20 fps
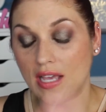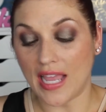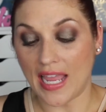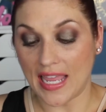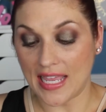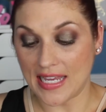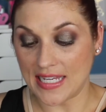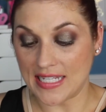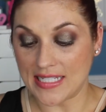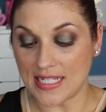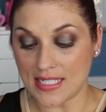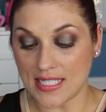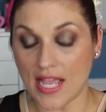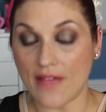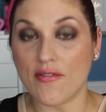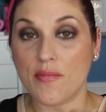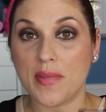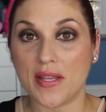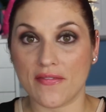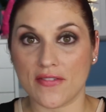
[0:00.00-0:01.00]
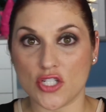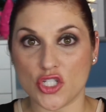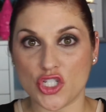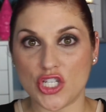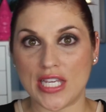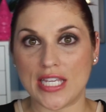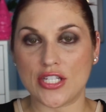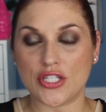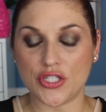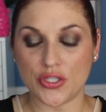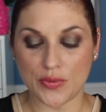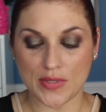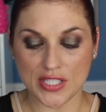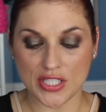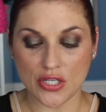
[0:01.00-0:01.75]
and it does have a bit of a sheen to it.